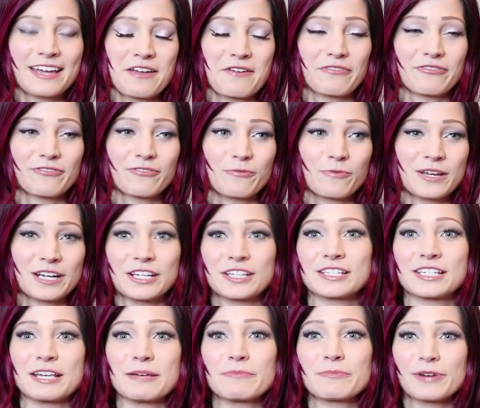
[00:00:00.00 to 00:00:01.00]
if we
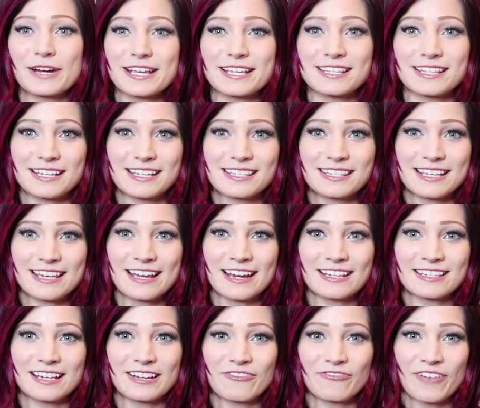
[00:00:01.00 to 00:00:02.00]
just embraced these
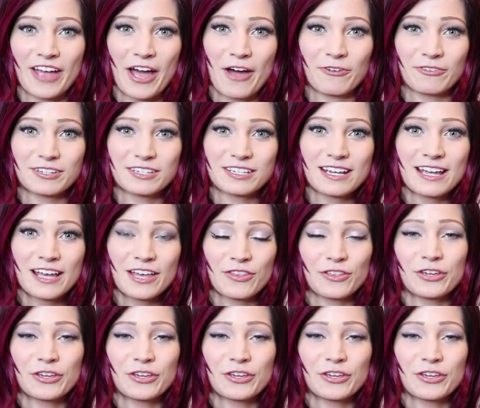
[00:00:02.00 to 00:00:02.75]
things and found